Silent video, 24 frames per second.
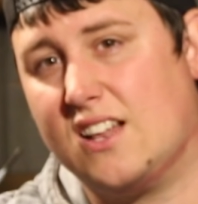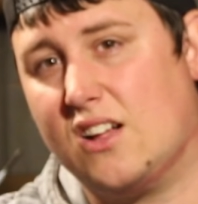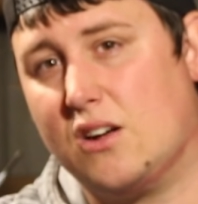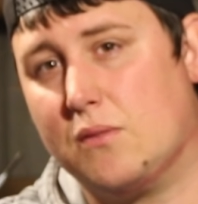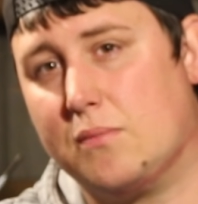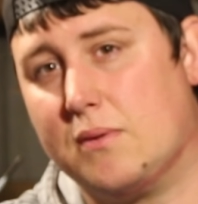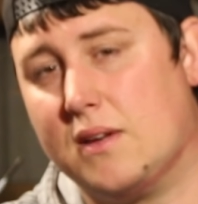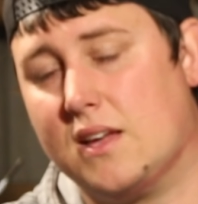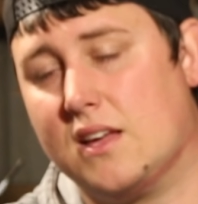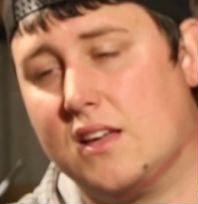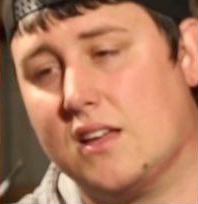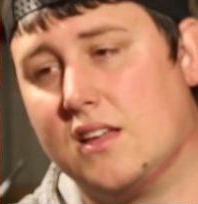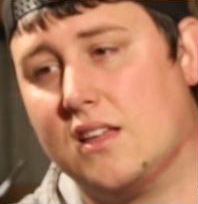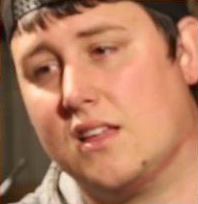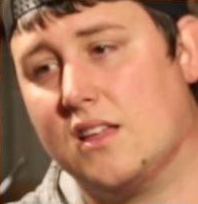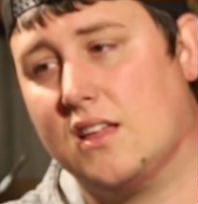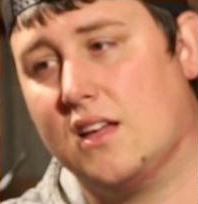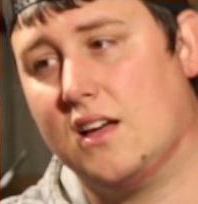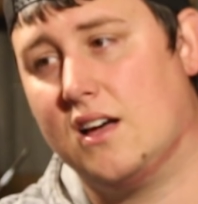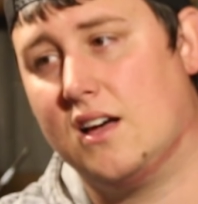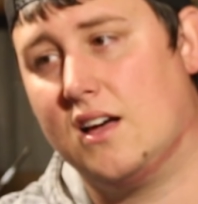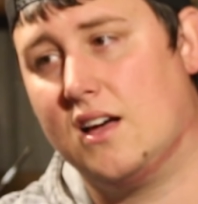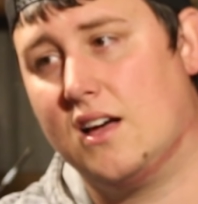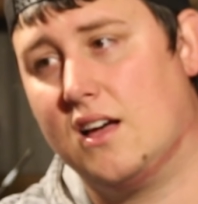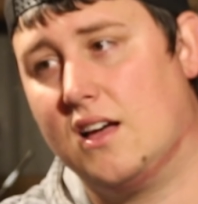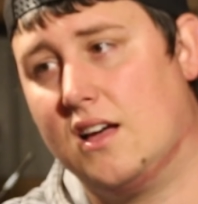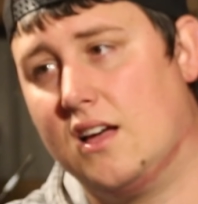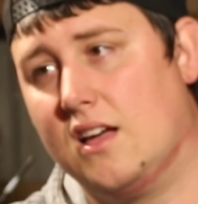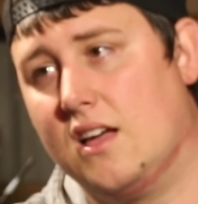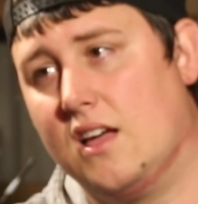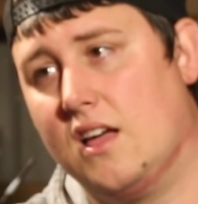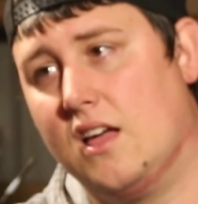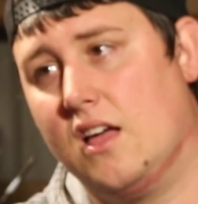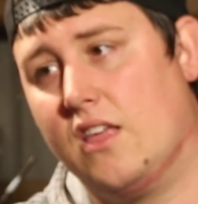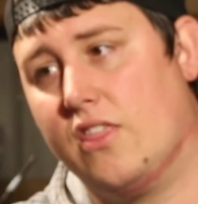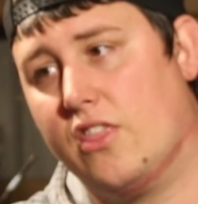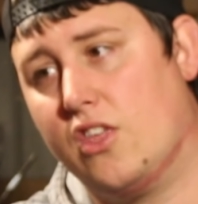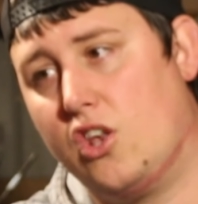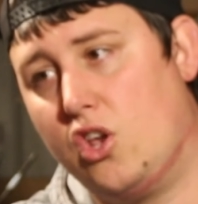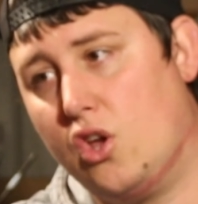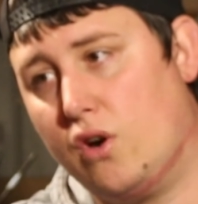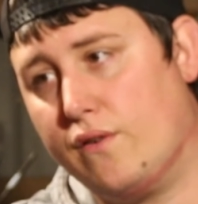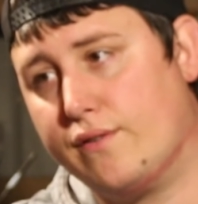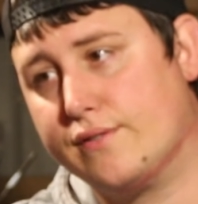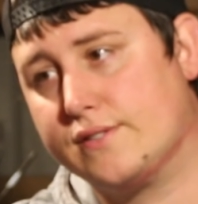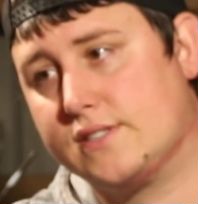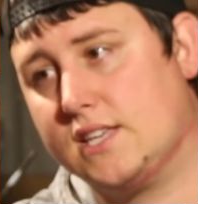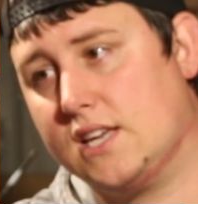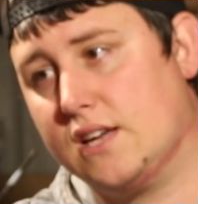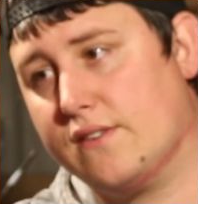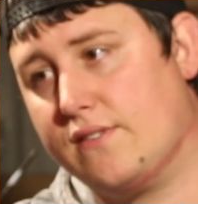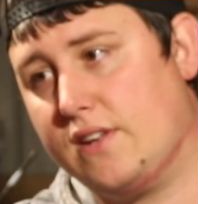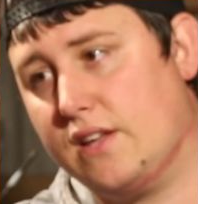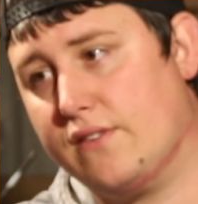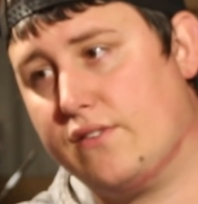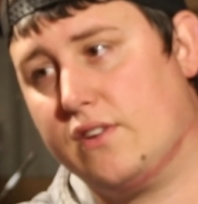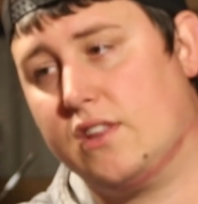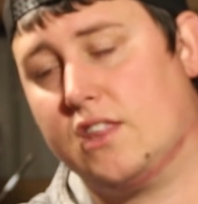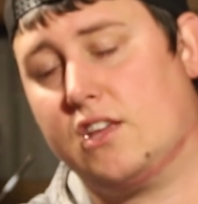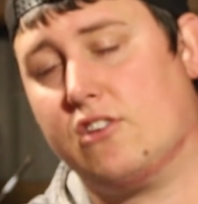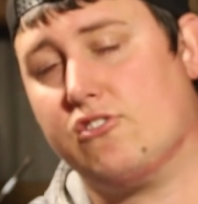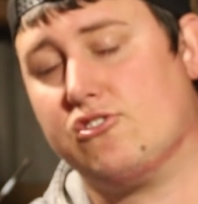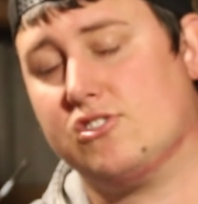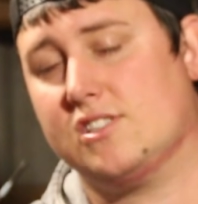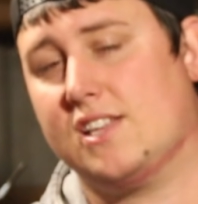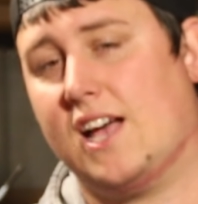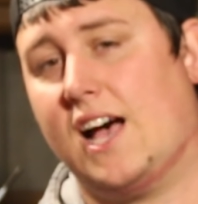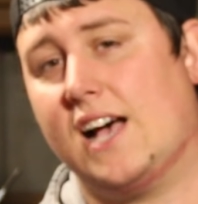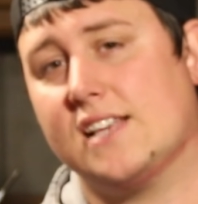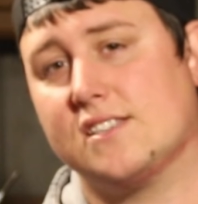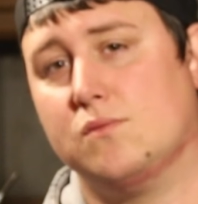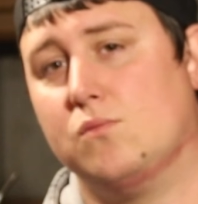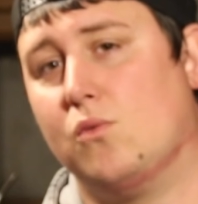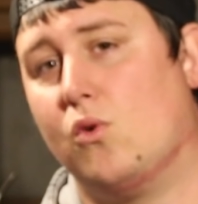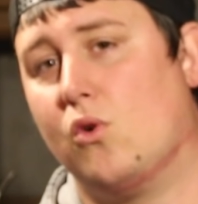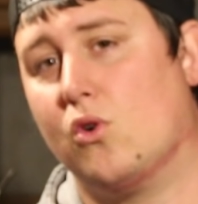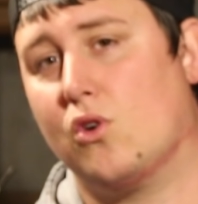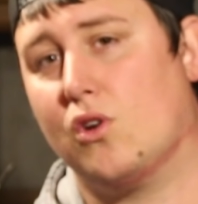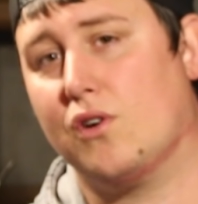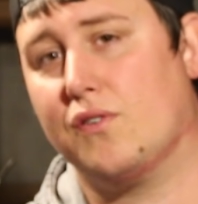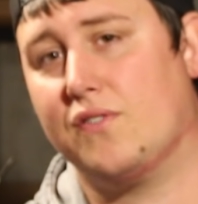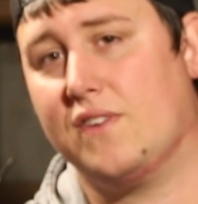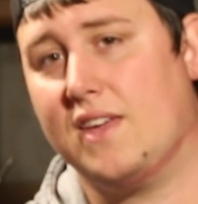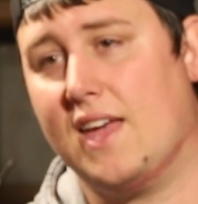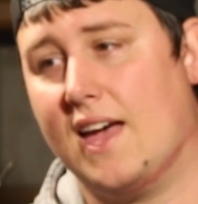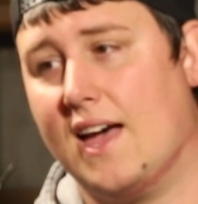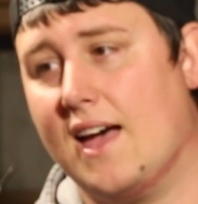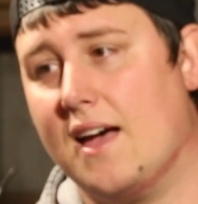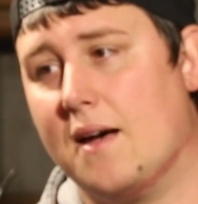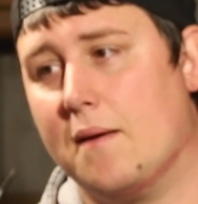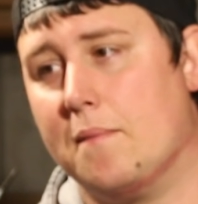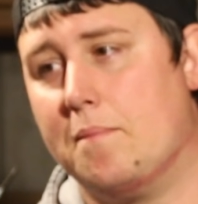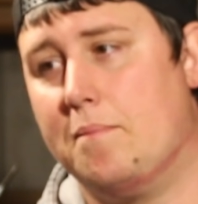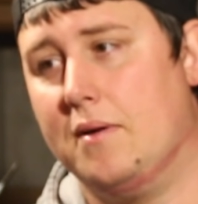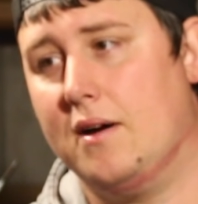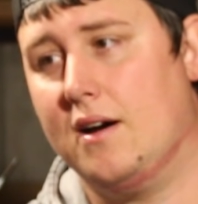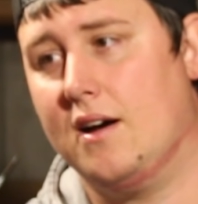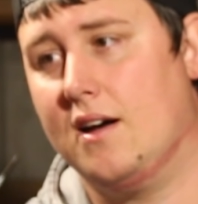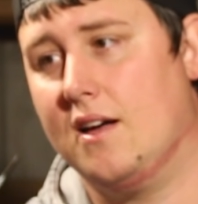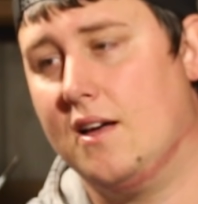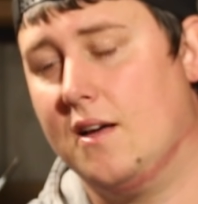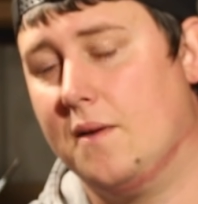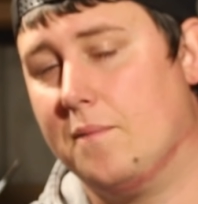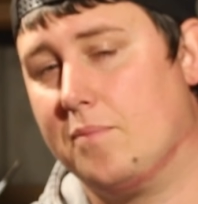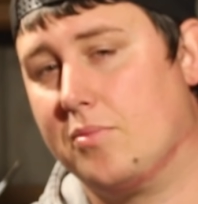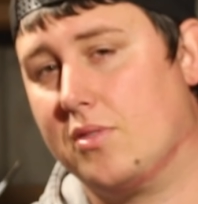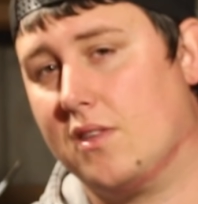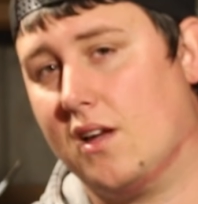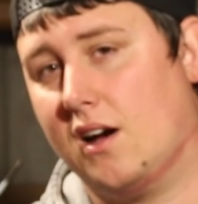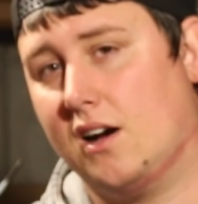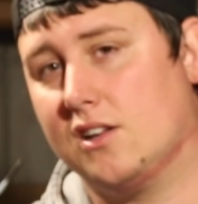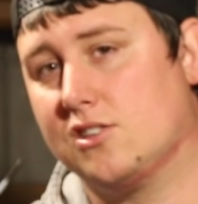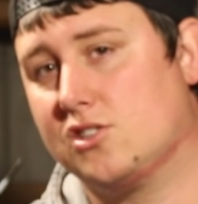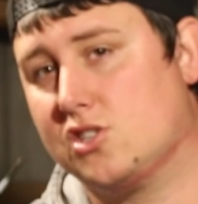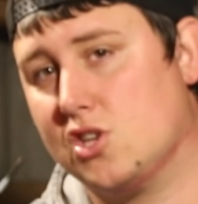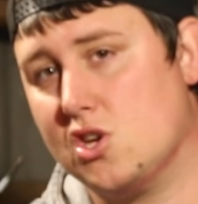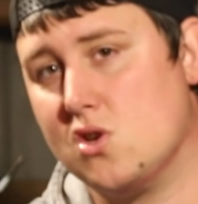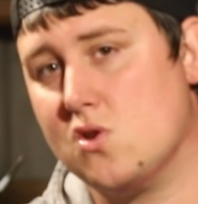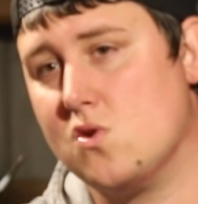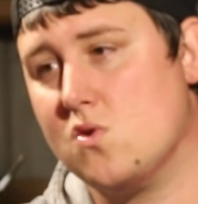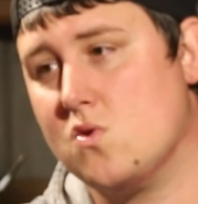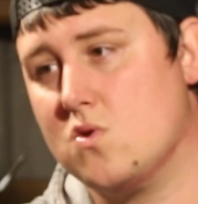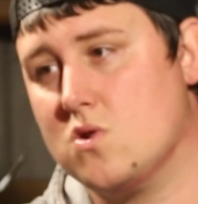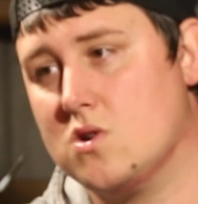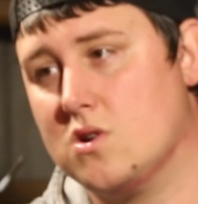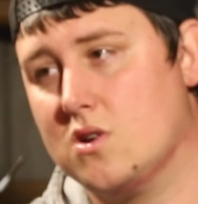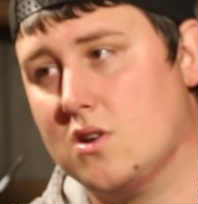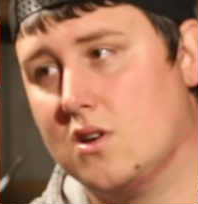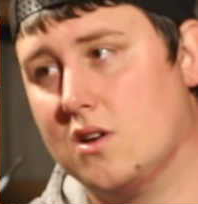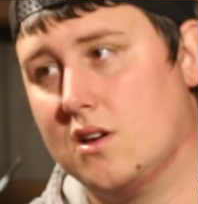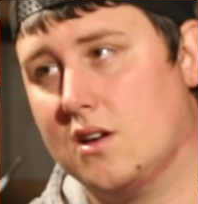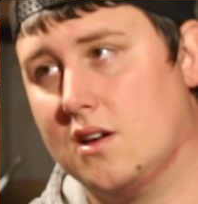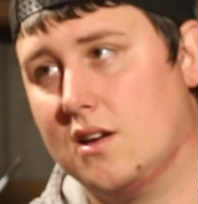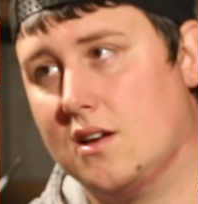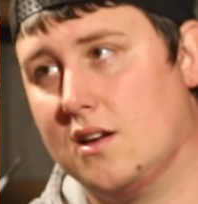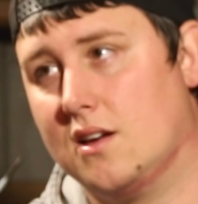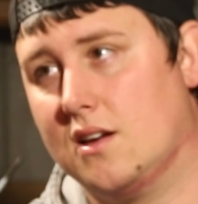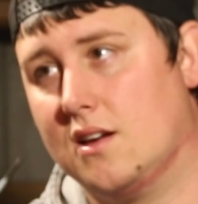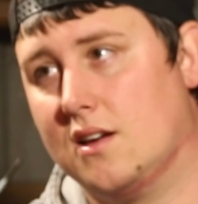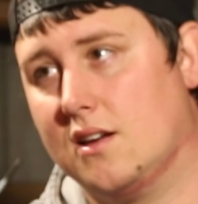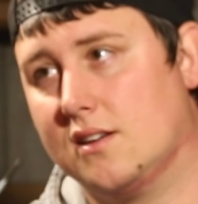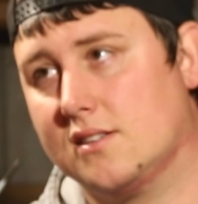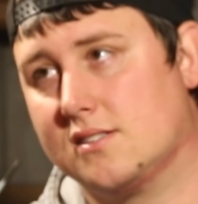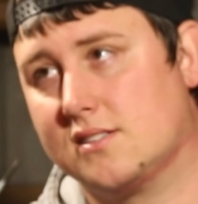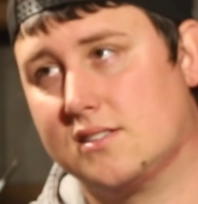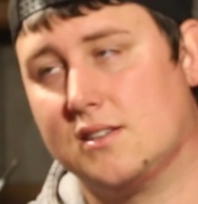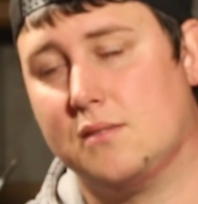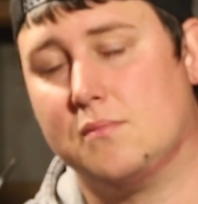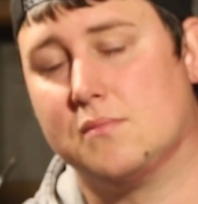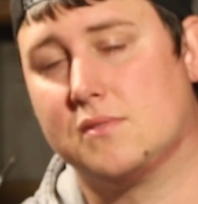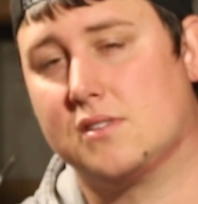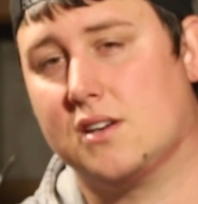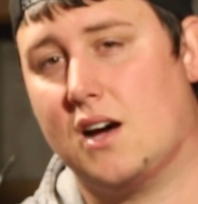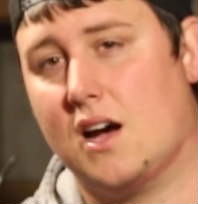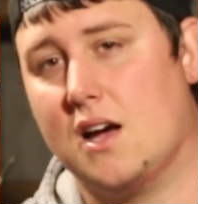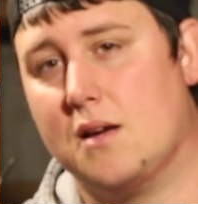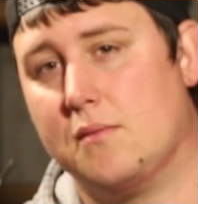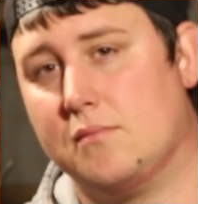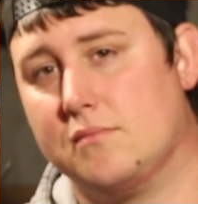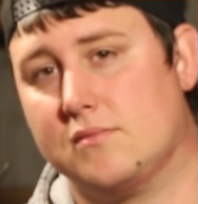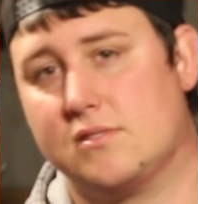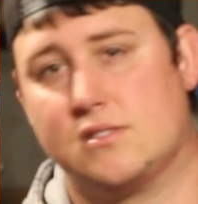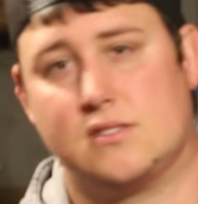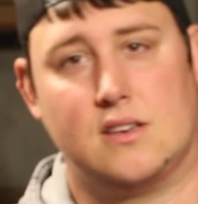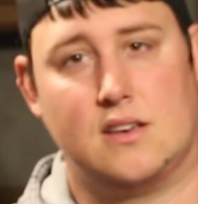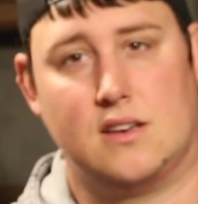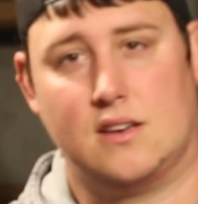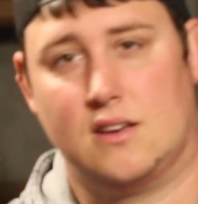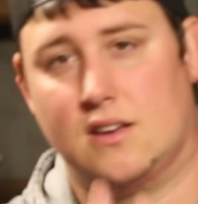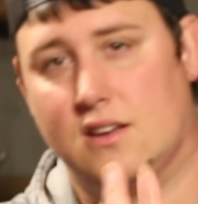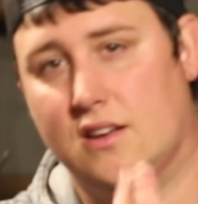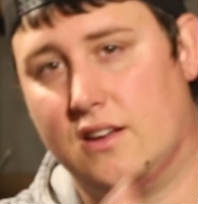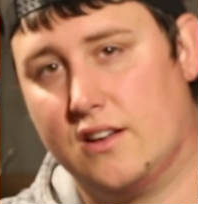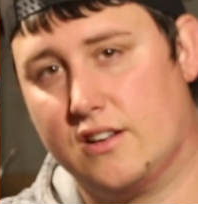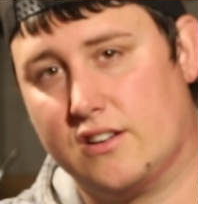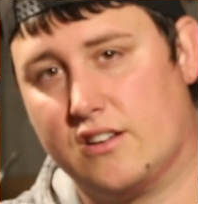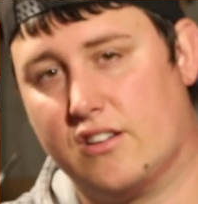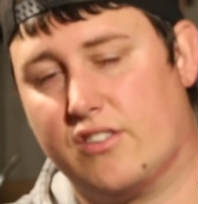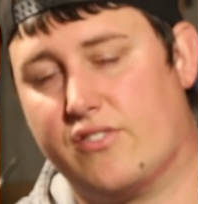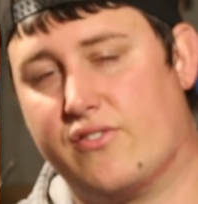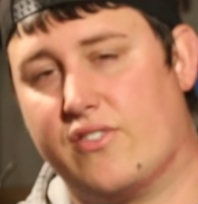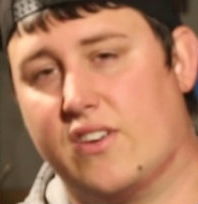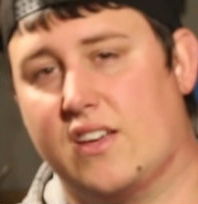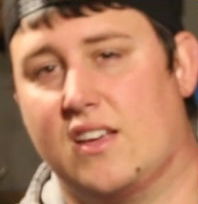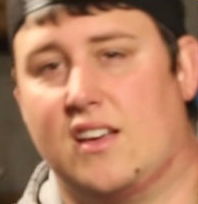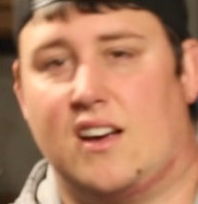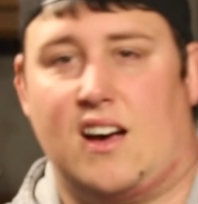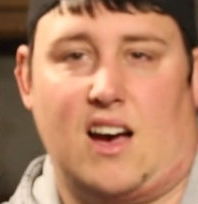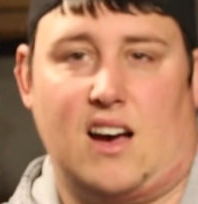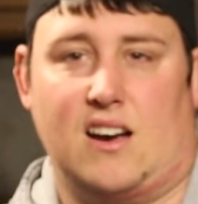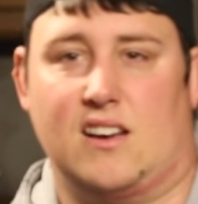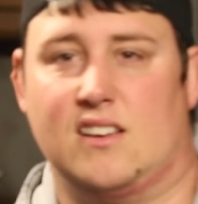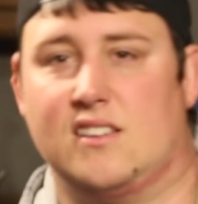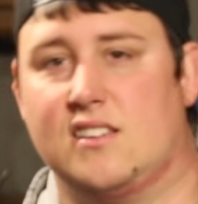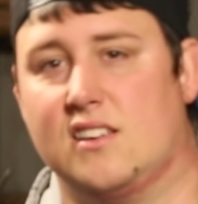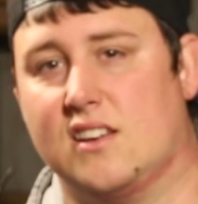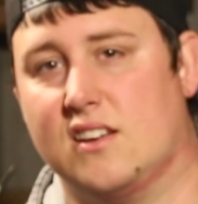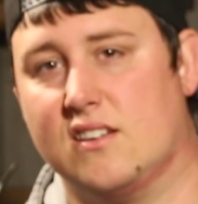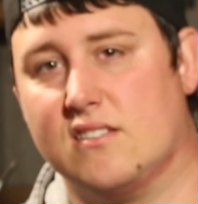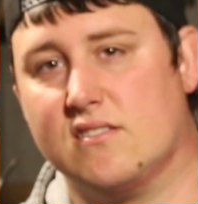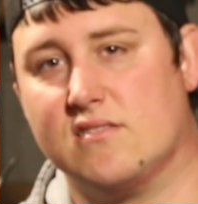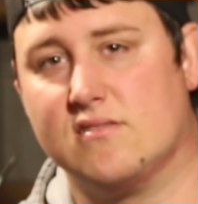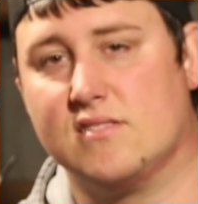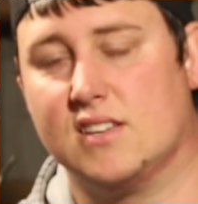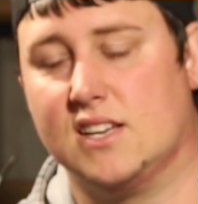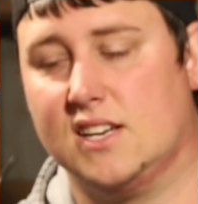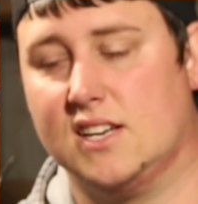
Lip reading: a little bit. The novelty of living in the country hasn't worn off yet, but I do sometimes just think, you know,